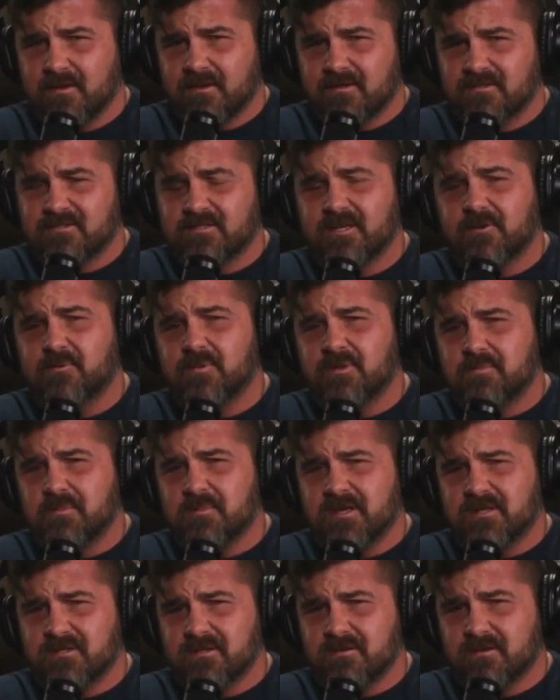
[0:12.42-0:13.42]
Stick with
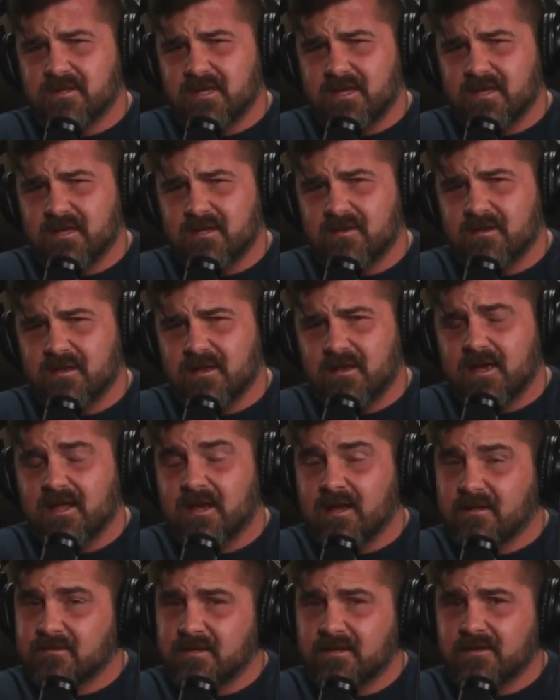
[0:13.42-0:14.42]
me until the end,
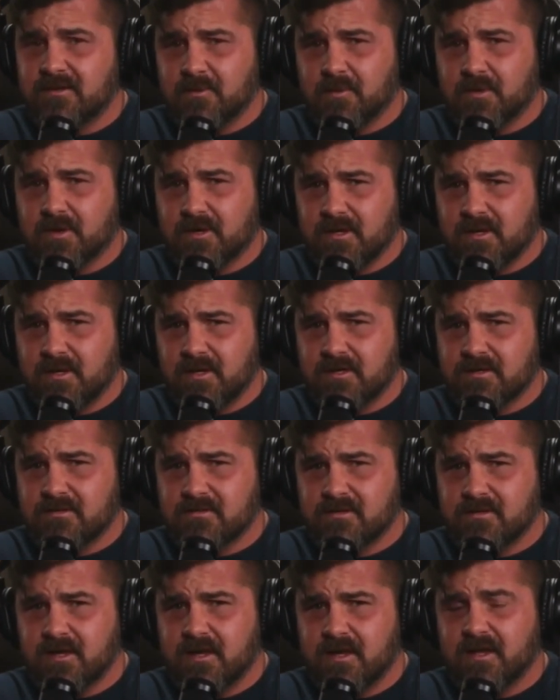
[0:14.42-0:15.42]
and I'll tell you what it
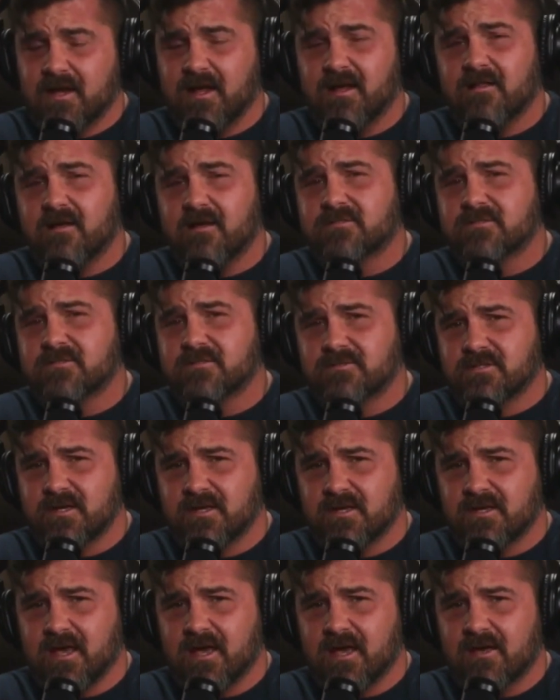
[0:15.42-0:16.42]
is, and I'll also
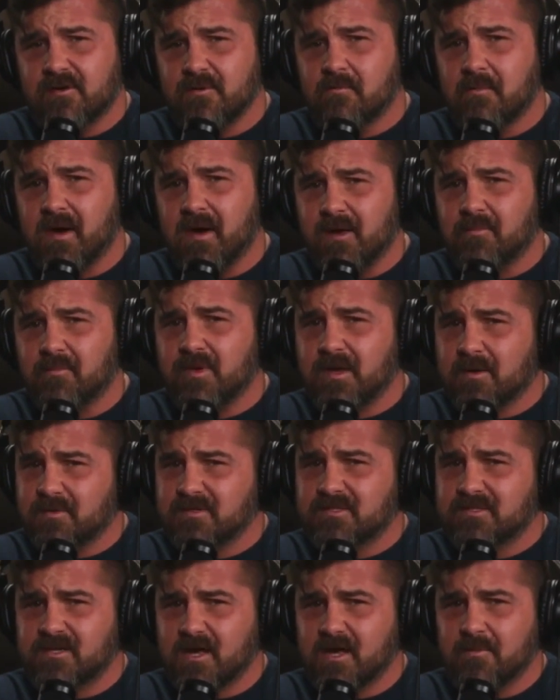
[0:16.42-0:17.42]
tell you how you might be
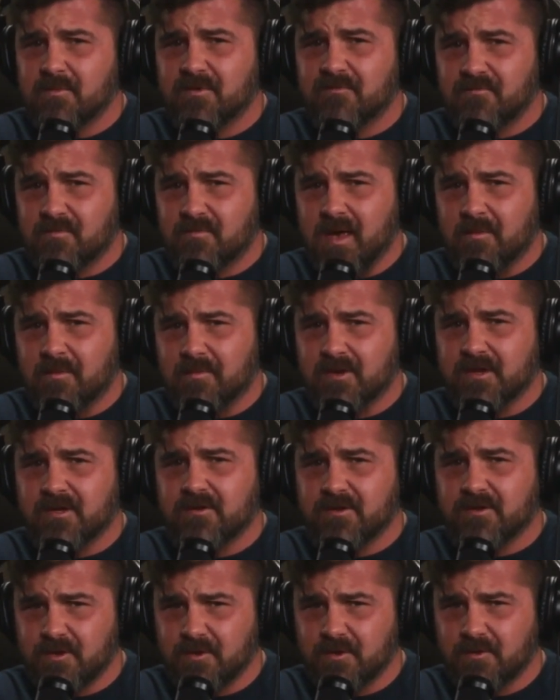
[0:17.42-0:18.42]
able to stop it from
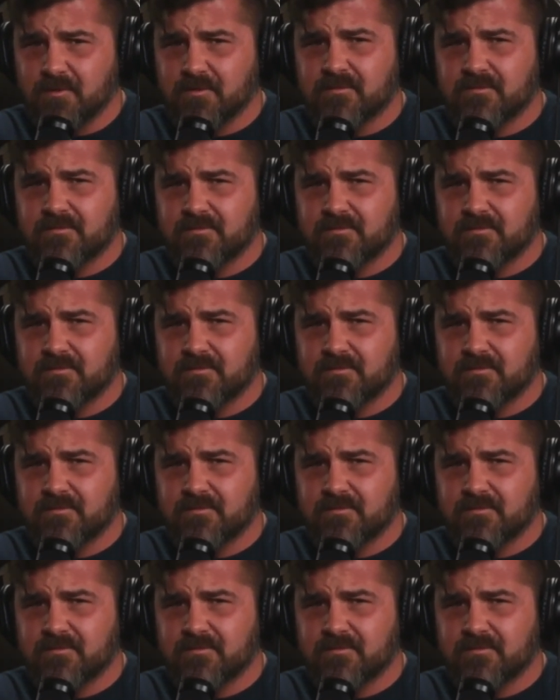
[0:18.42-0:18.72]
happening to you.